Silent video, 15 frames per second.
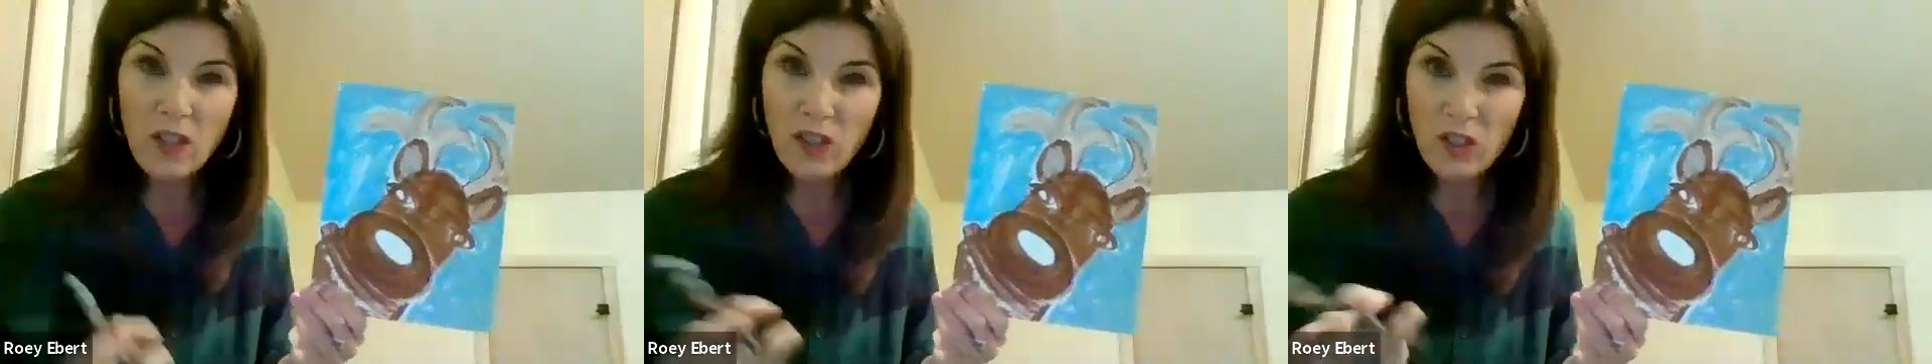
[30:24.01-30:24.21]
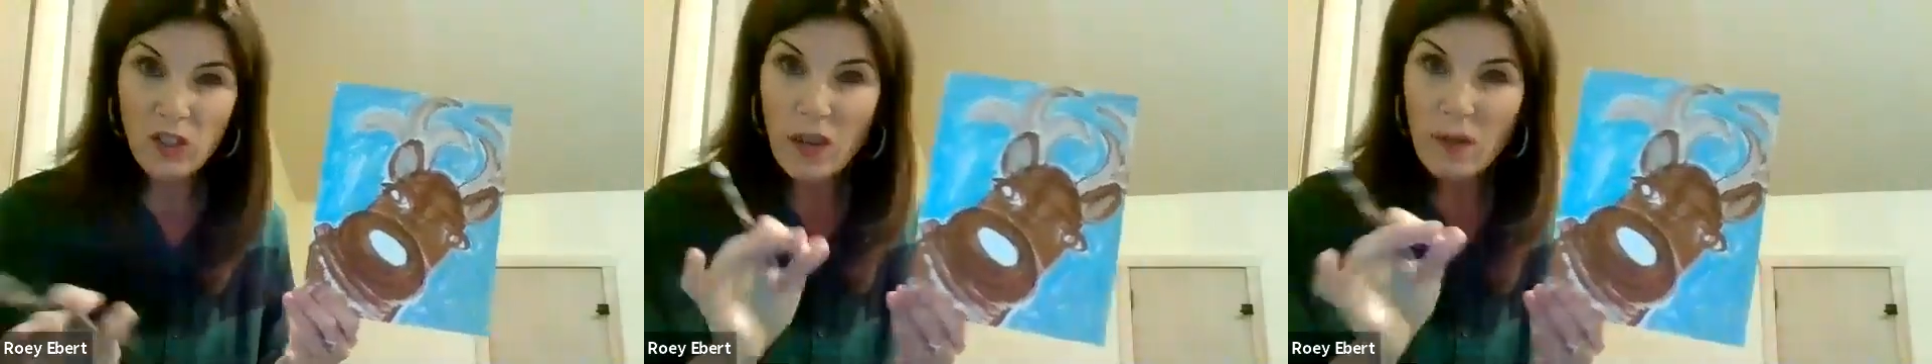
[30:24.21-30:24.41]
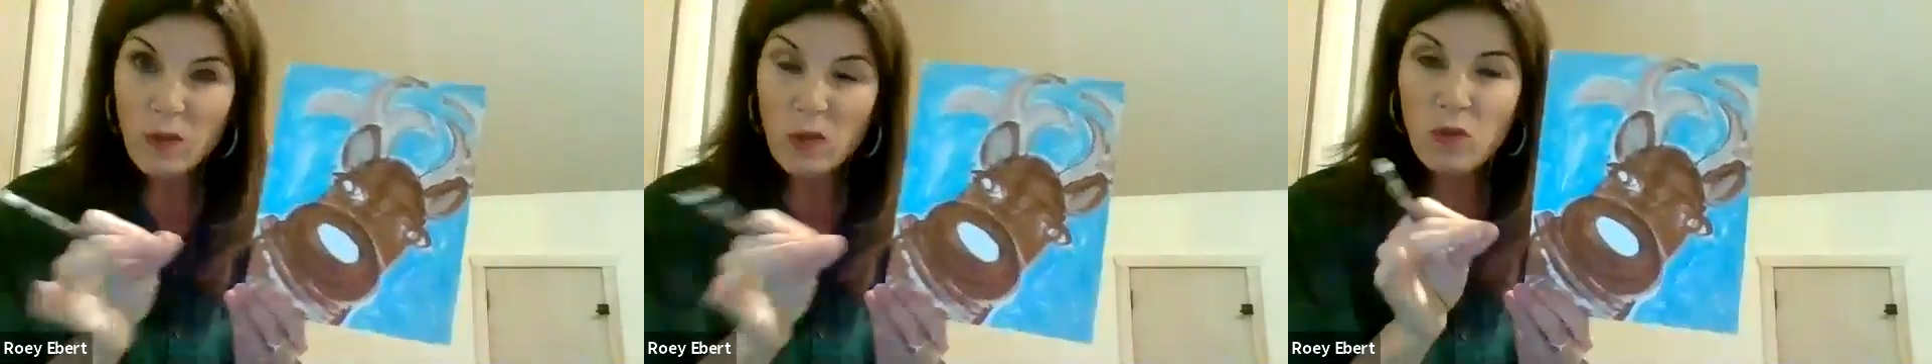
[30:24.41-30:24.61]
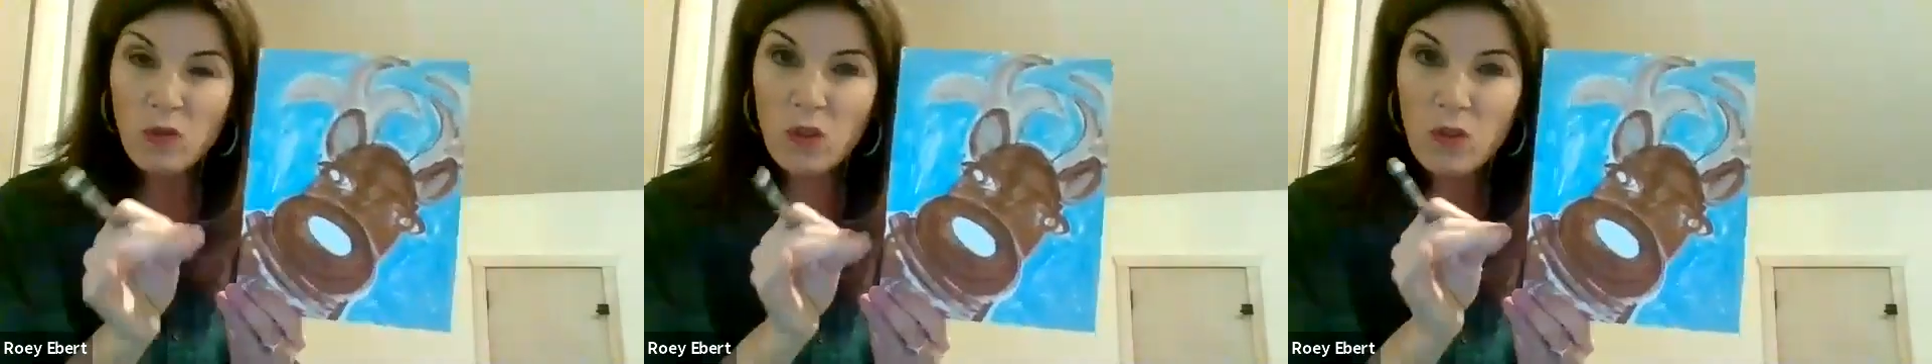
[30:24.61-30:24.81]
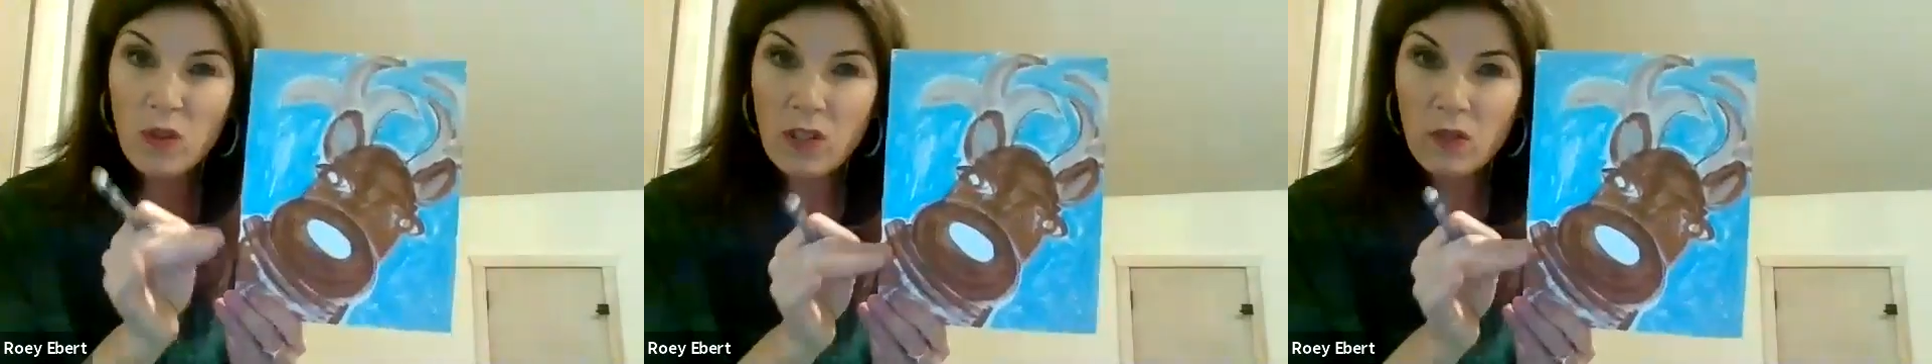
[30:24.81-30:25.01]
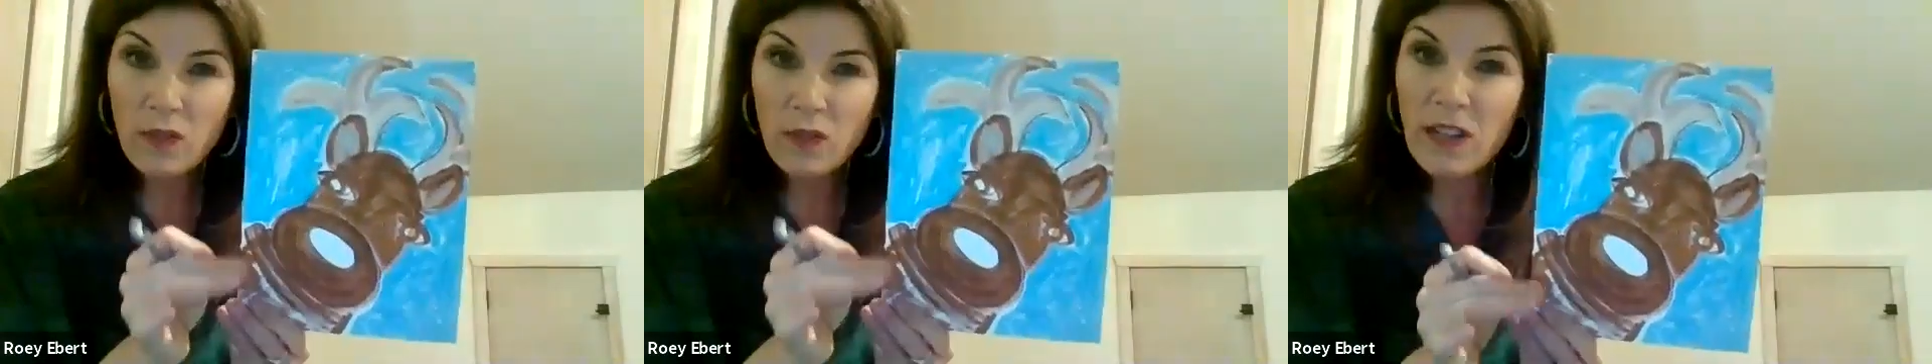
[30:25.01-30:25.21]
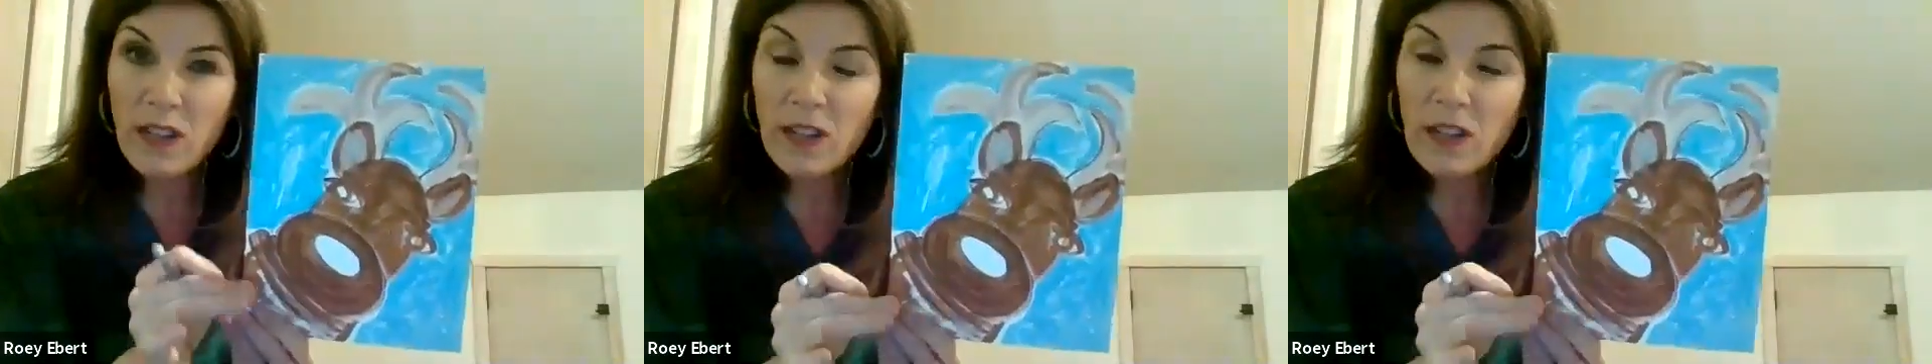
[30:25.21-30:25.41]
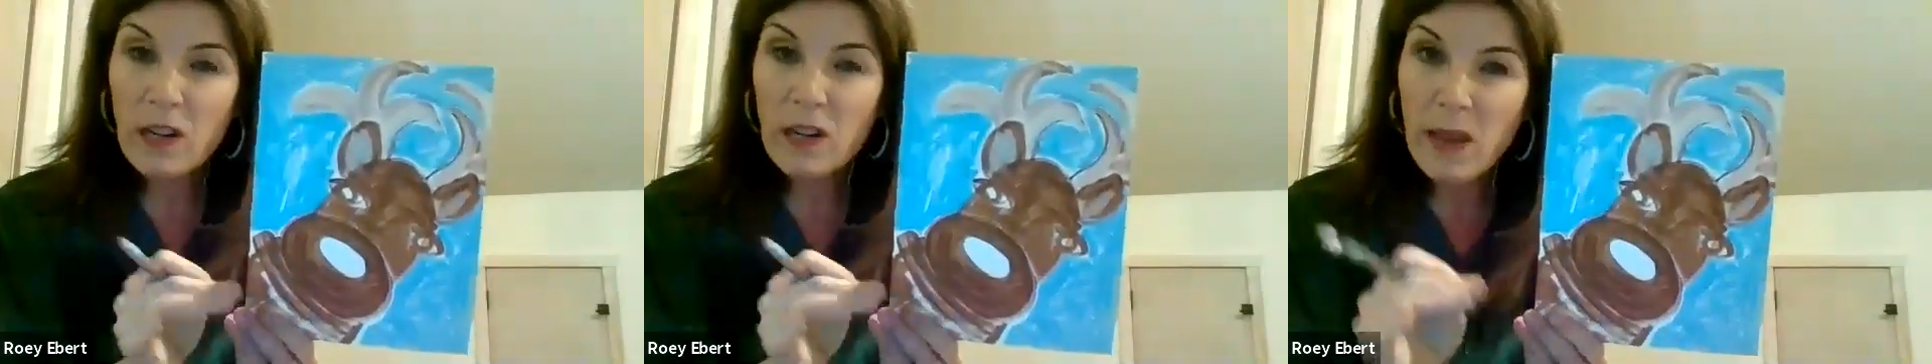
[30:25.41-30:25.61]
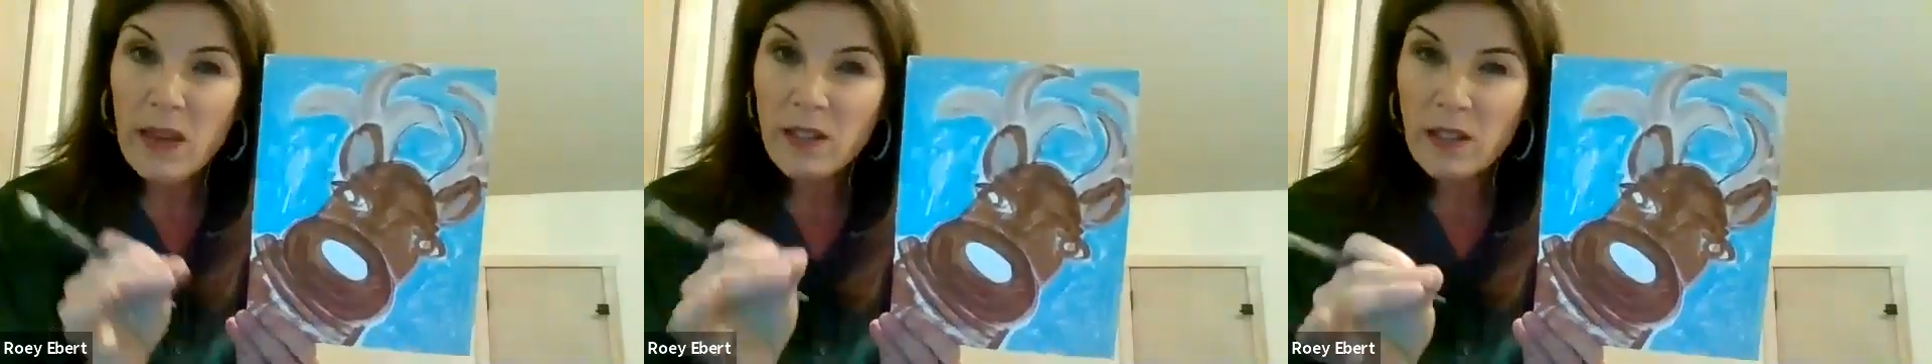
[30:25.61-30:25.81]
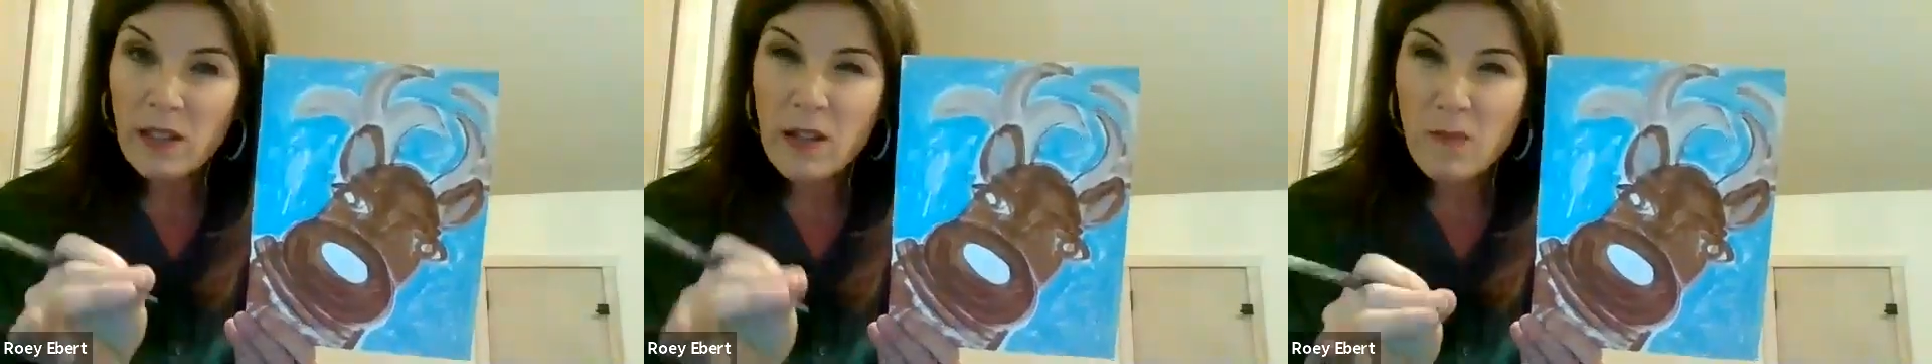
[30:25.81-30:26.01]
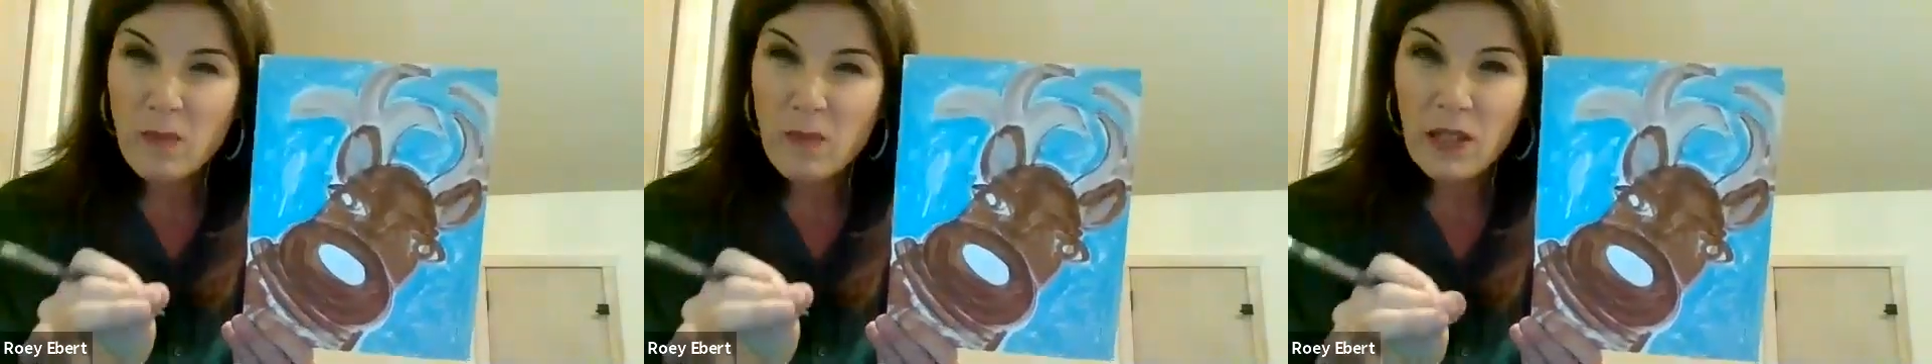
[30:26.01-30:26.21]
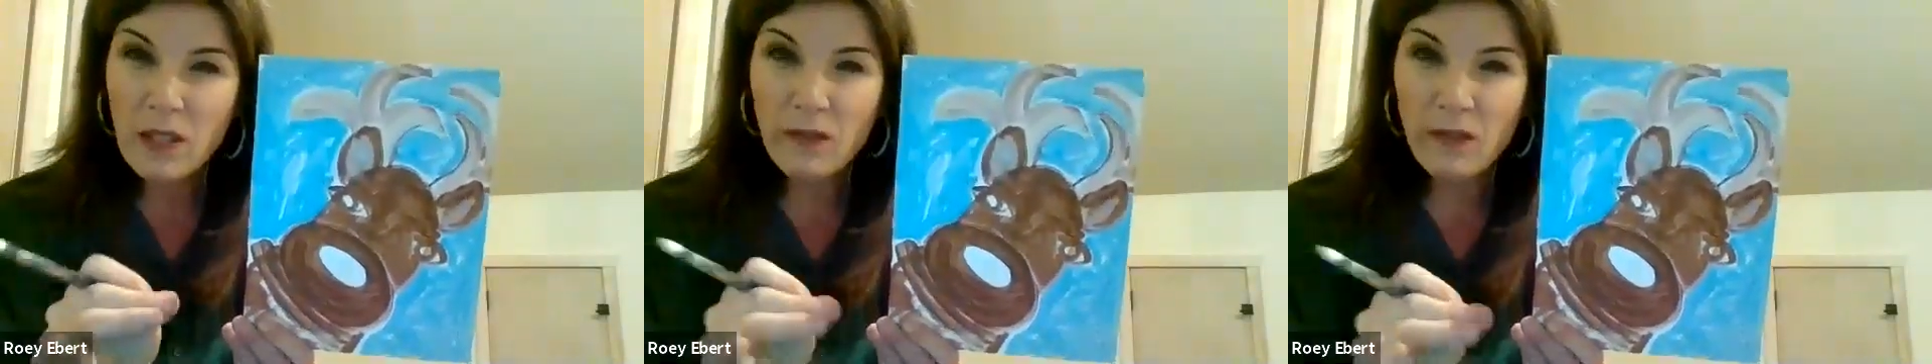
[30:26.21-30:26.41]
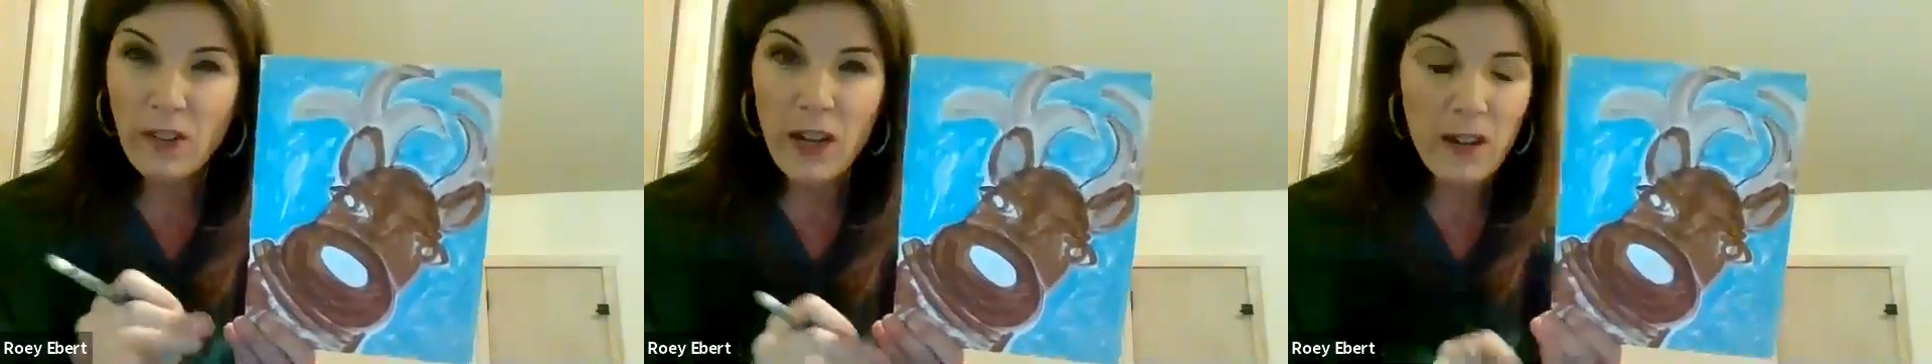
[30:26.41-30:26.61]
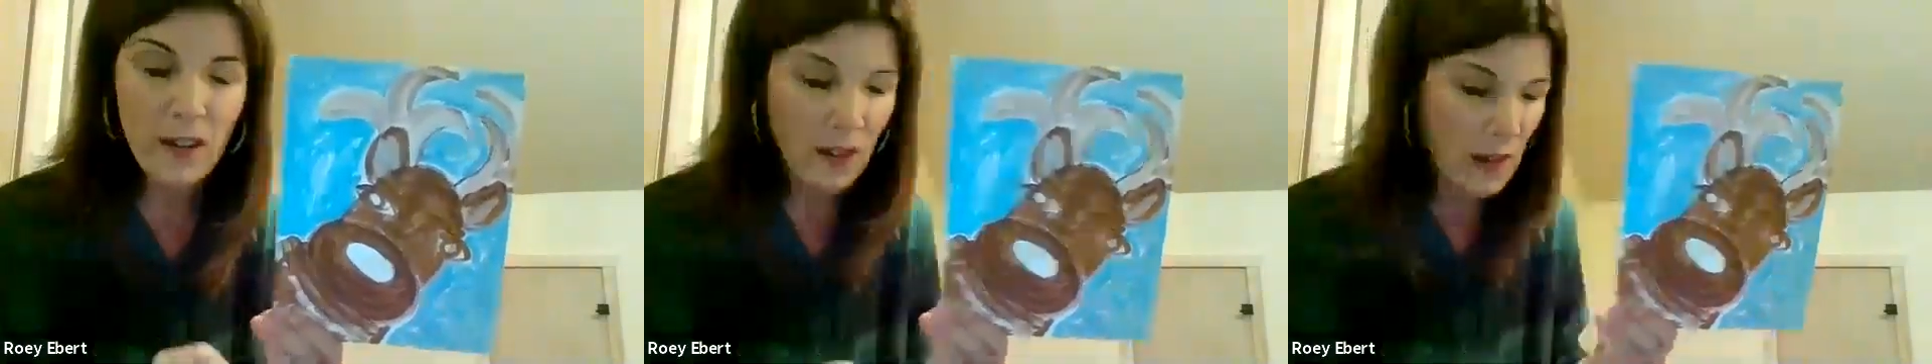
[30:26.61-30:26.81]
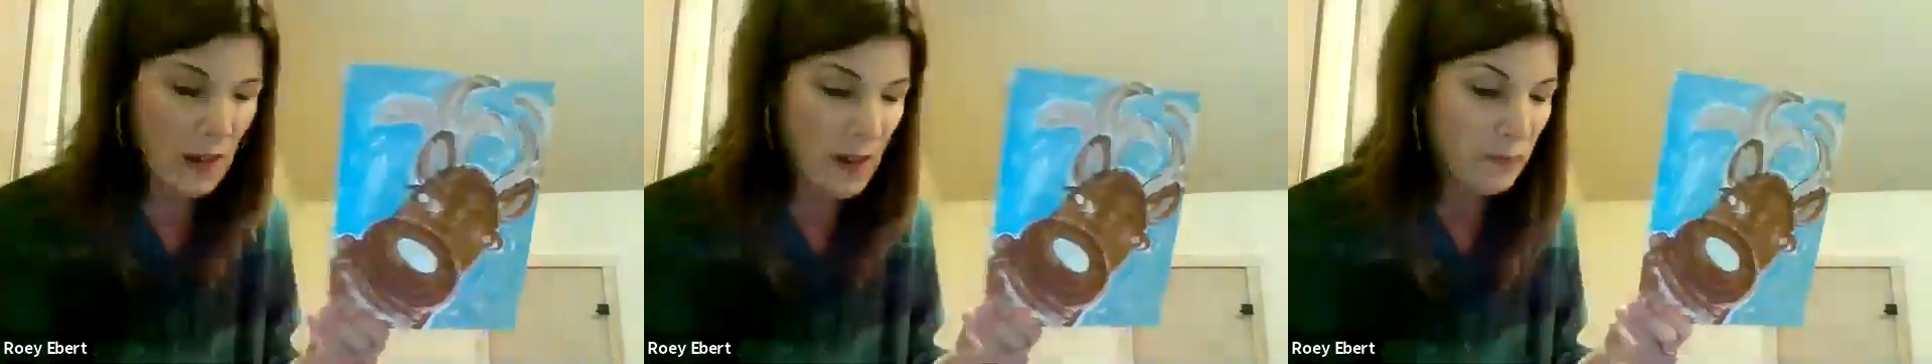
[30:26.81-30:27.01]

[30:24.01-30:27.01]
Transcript: So each time you do this reindeer, I bet it's going to be different.